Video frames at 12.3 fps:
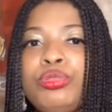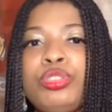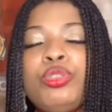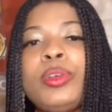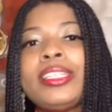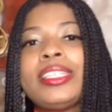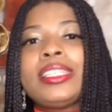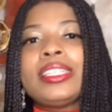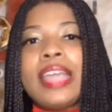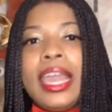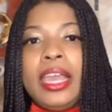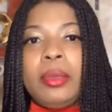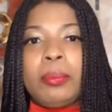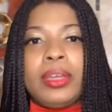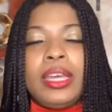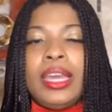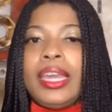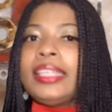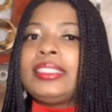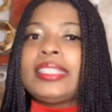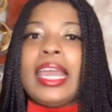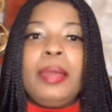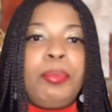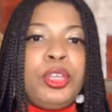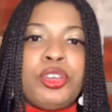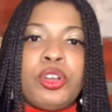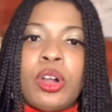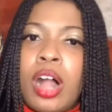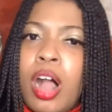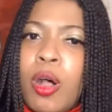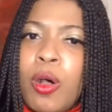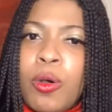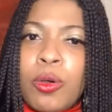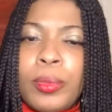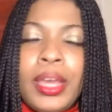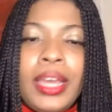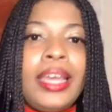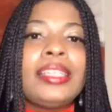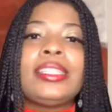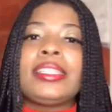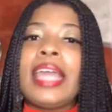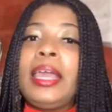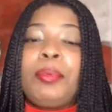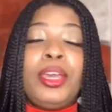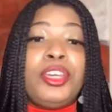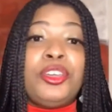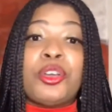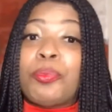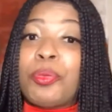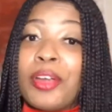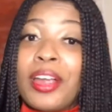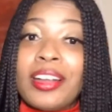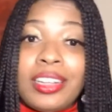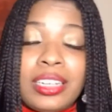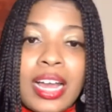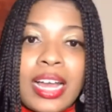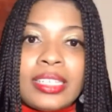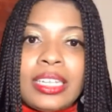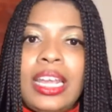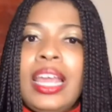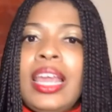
you to escape. Escape in your home, escape in your prayer closet,